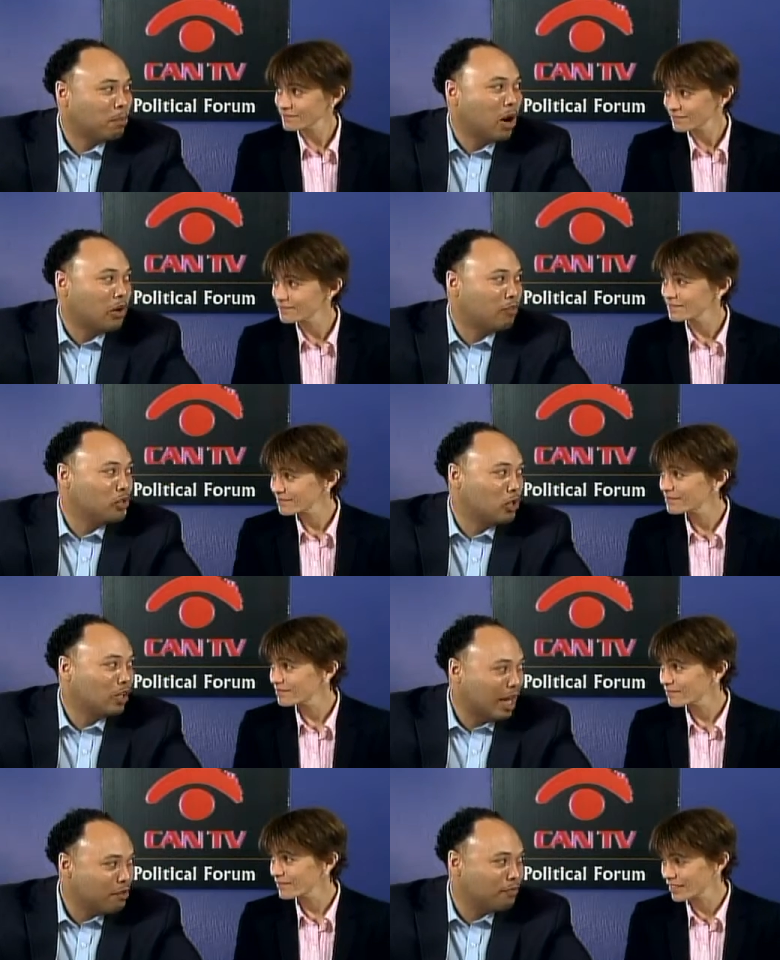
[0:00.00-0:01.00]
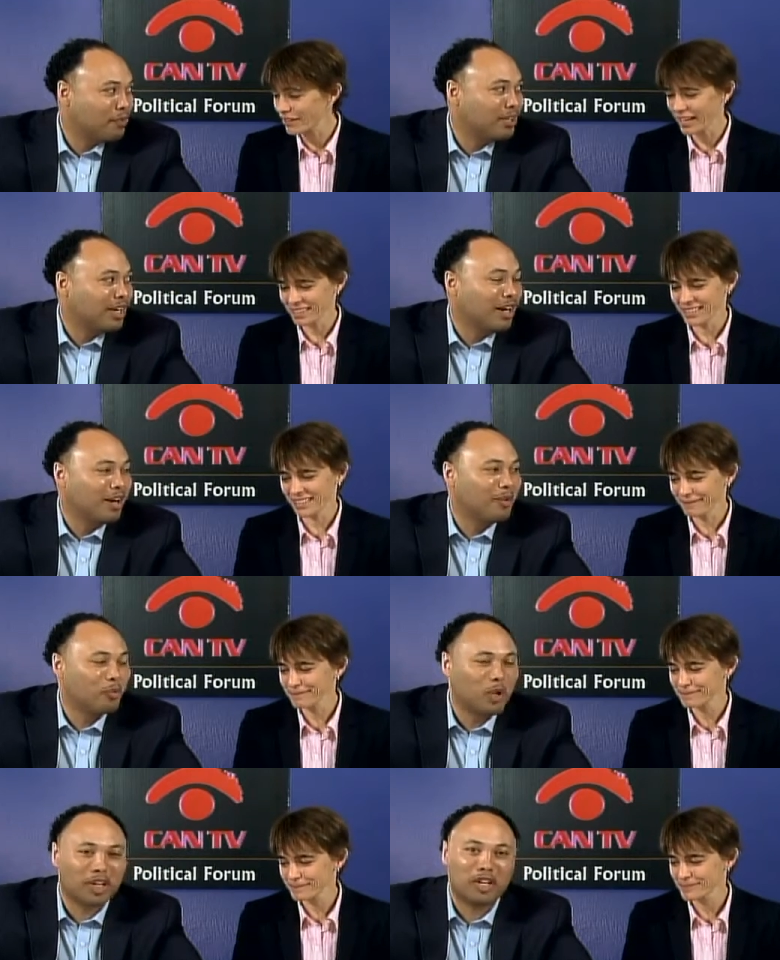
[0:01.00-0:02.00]
Speaker 1: part of your life. Great, uh, yeah. Uh,
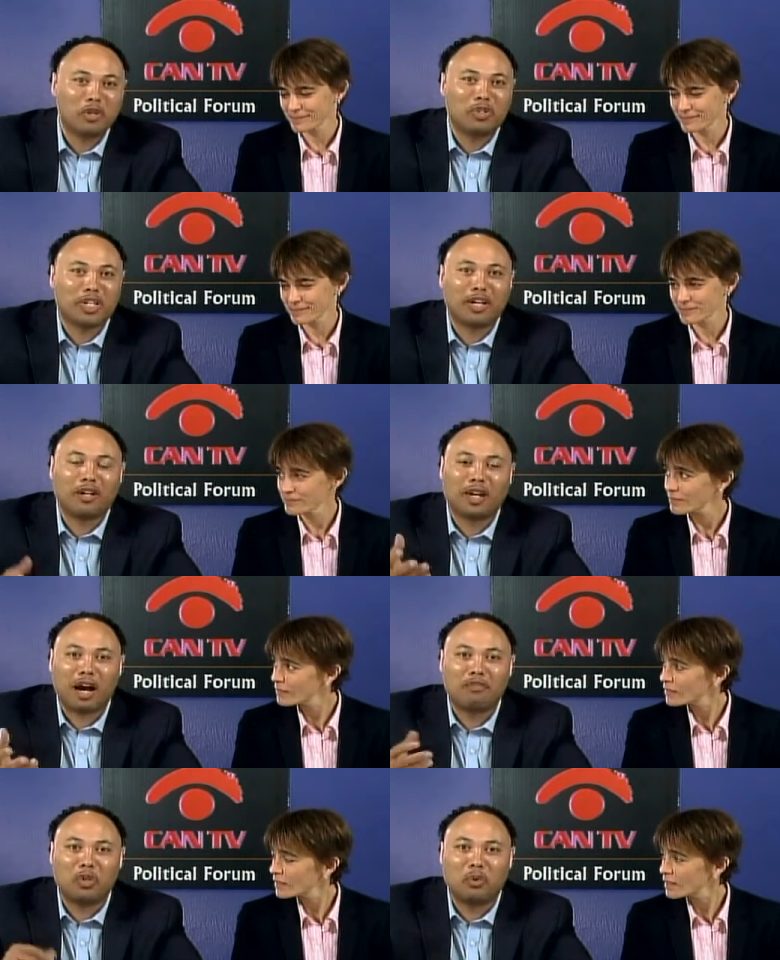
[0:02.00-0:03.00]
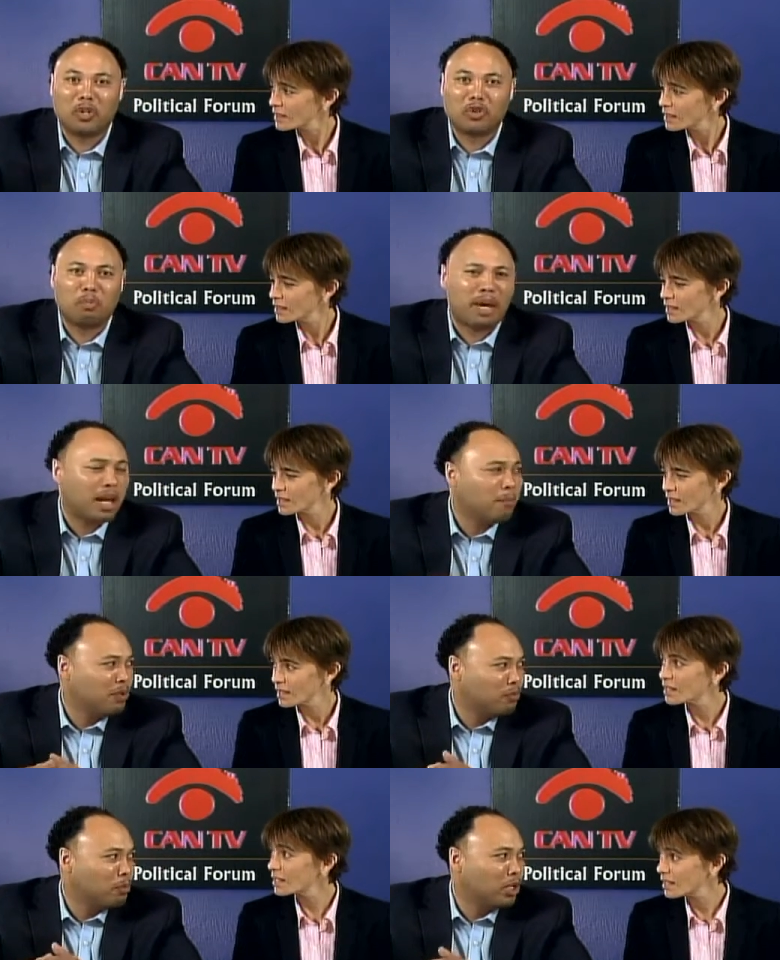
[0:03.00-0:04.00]
what can you tell our viewers who may not be
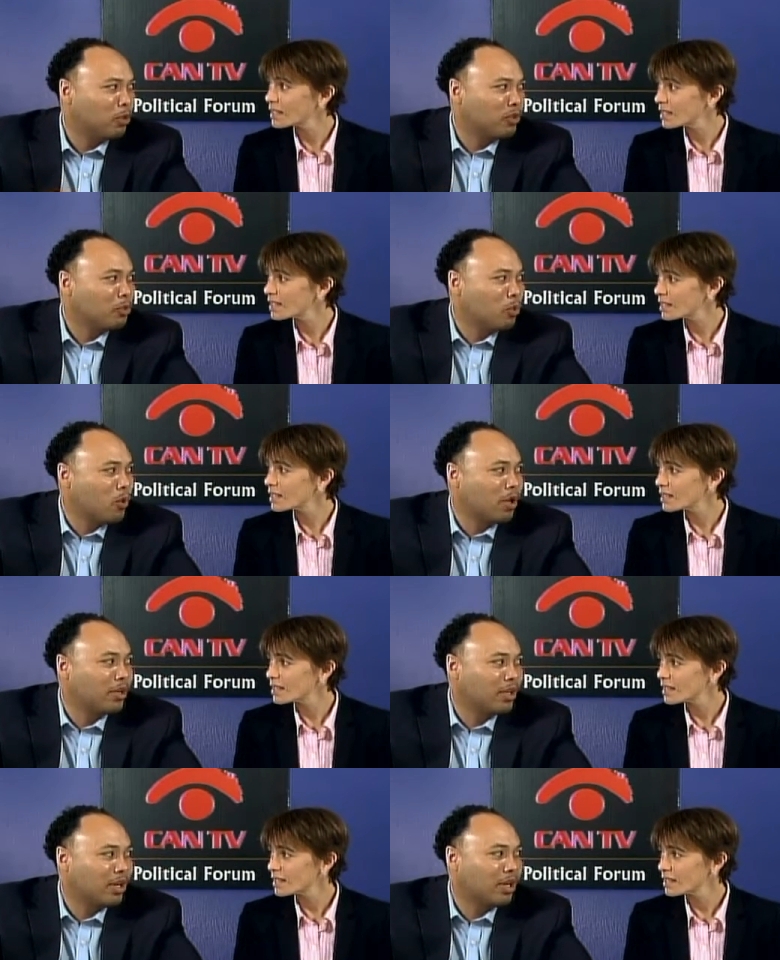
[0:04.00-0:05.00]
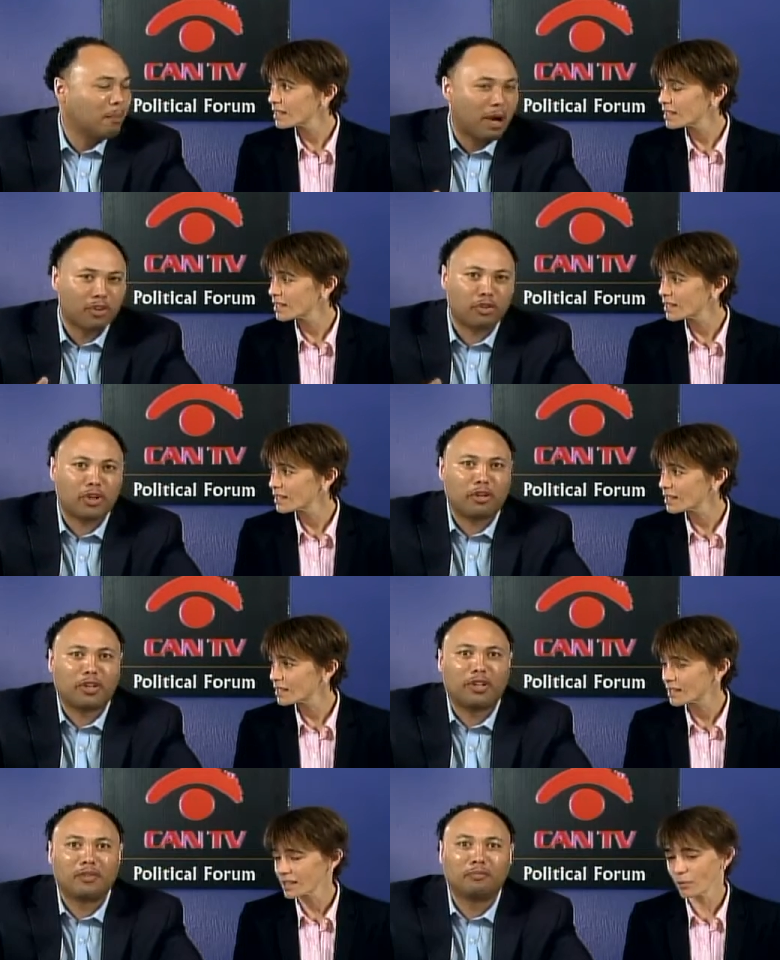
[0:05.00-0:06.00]
familiar with the ward uh, about the
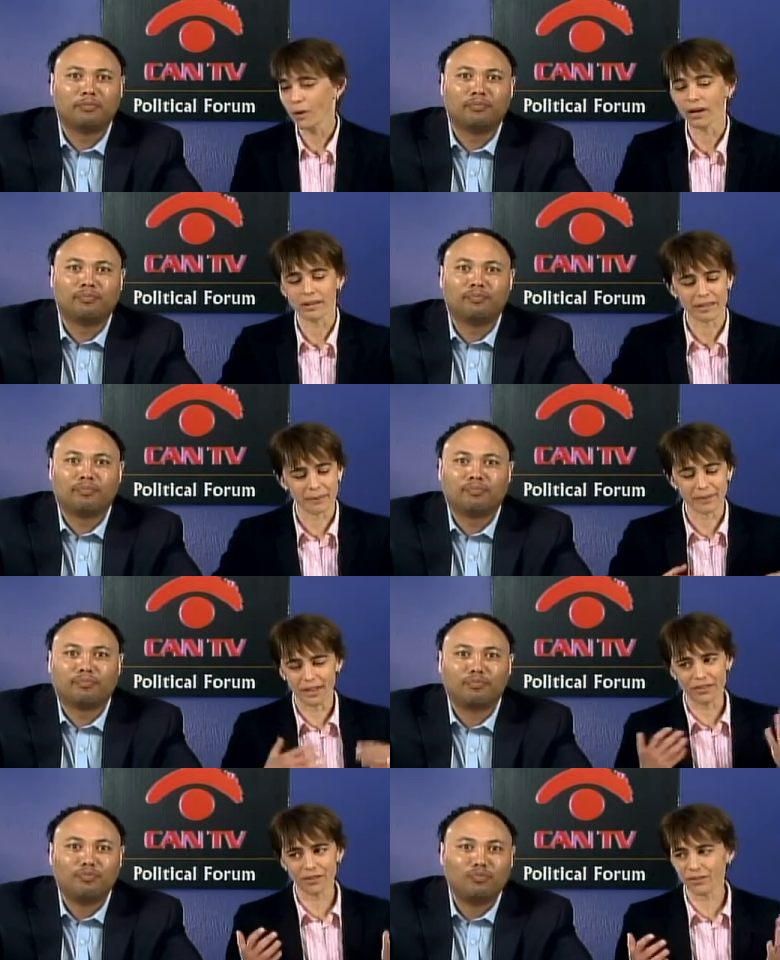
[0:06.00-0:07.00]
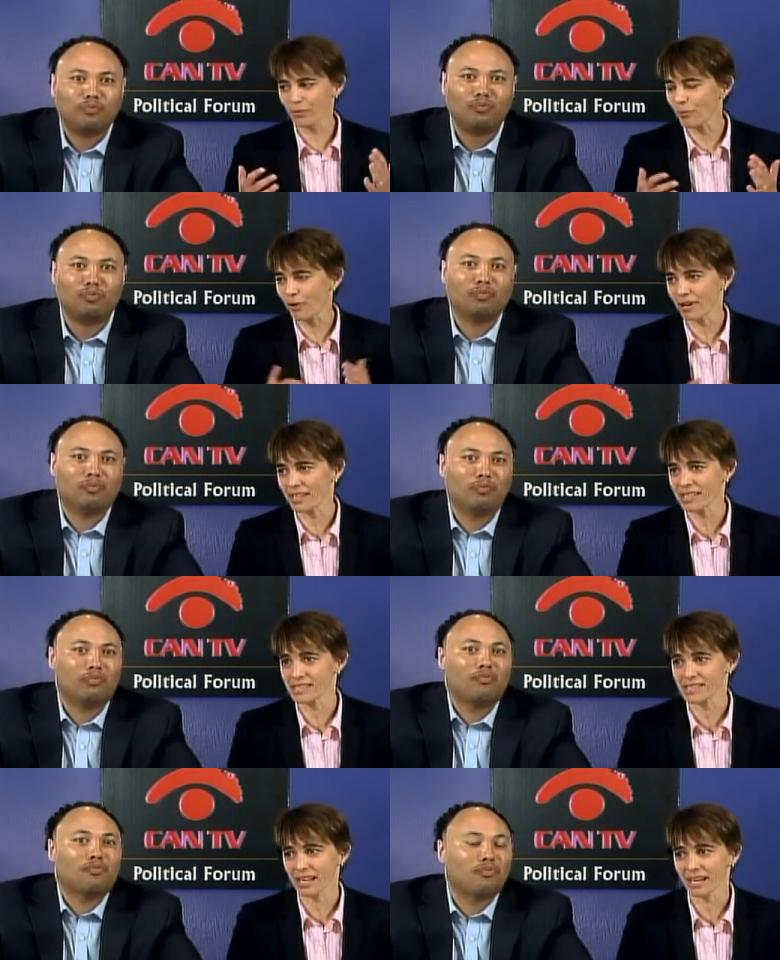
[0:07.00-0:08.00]
33rd?
Speaker 2: Well, I mean, the 33rd Ward
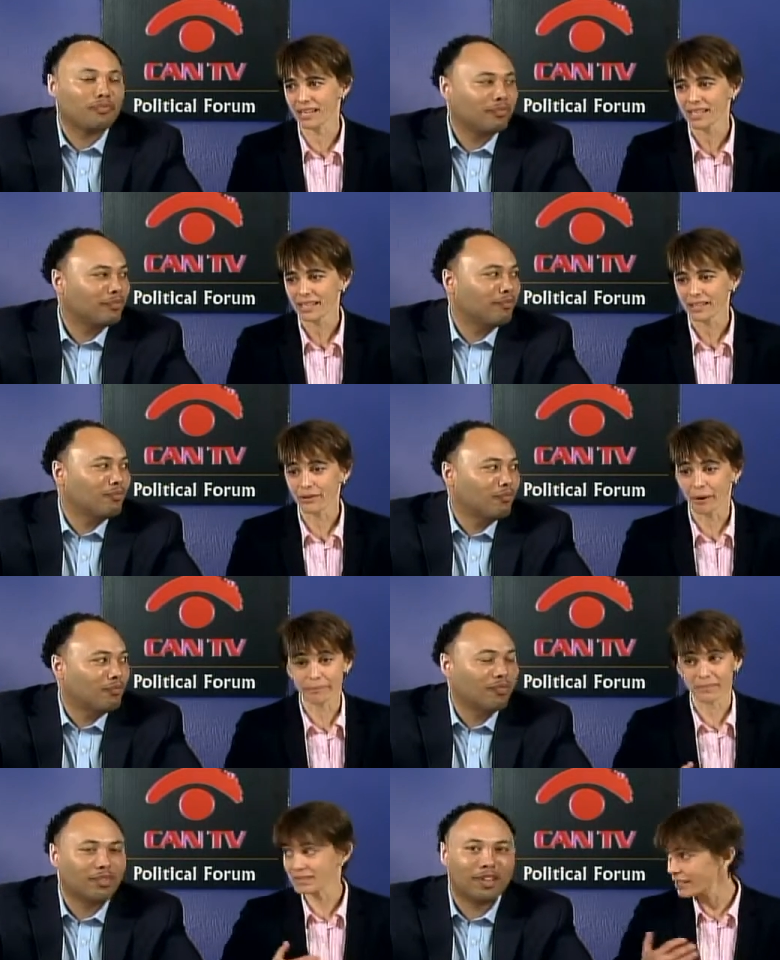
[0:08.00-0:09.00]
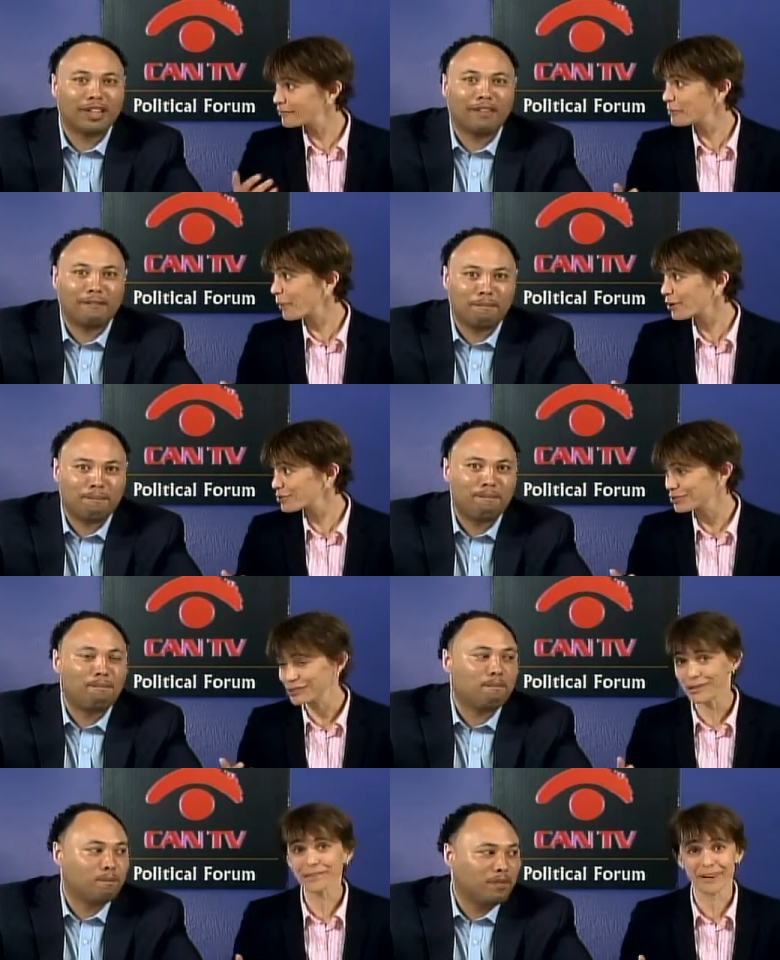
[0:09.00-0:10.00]
is, uh, you know, I'm definitely partial
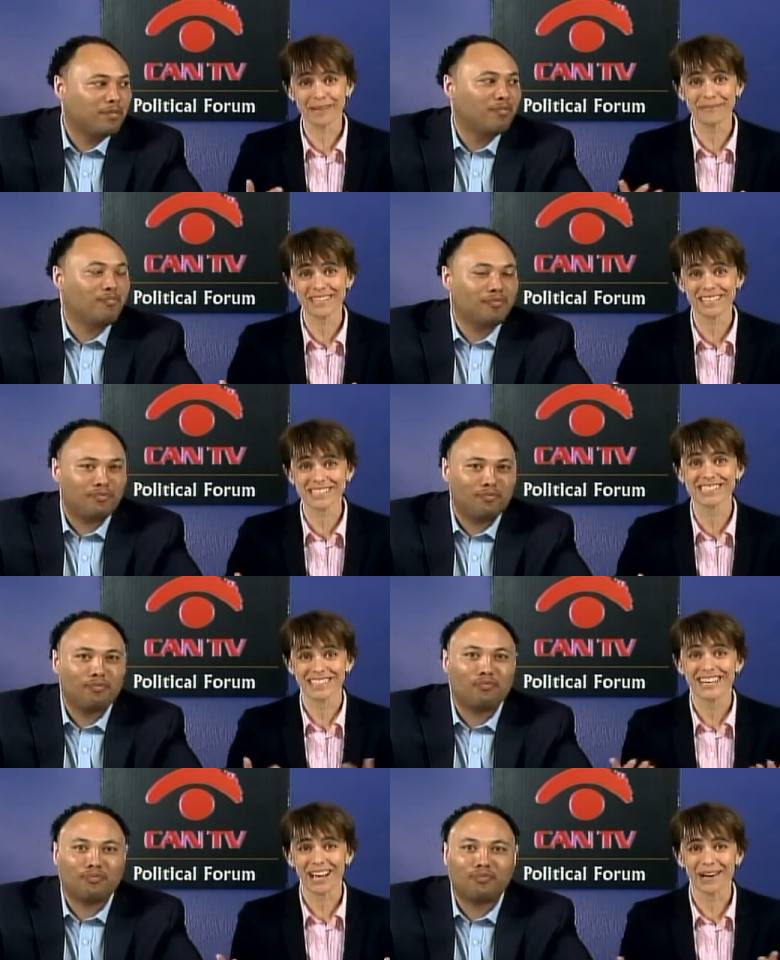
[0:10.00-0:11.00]
to it, right? Because I